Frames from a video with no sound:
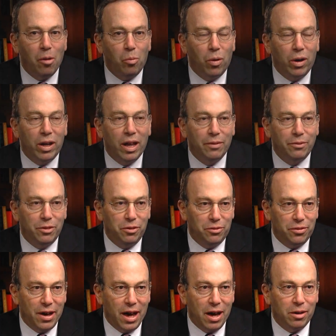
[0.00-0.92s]
And what have
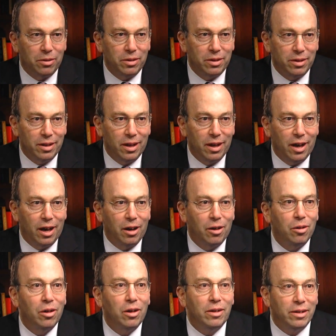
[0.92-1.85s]
you found
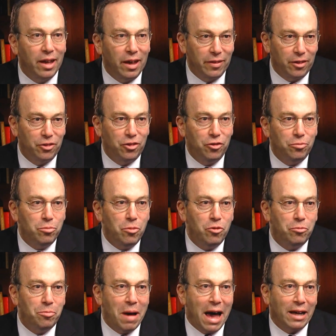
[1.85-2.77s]
now that you've
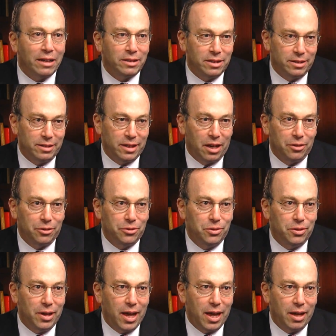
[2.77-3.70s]
moved back to South
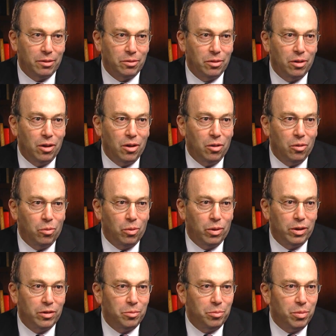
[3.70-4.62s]
Sudan?
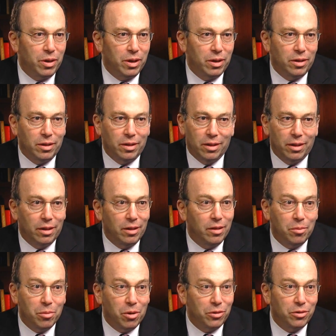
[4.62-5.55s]
What has been
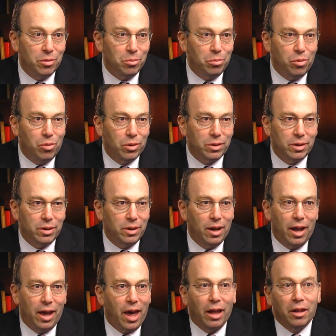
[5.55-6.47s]
the most
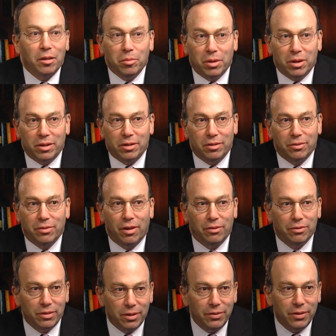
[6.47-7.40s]
important element
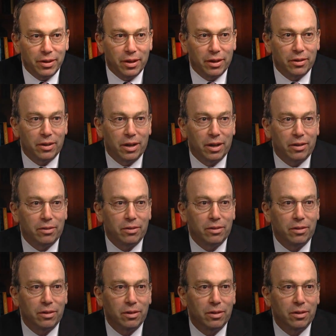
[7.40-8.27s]
of living there now?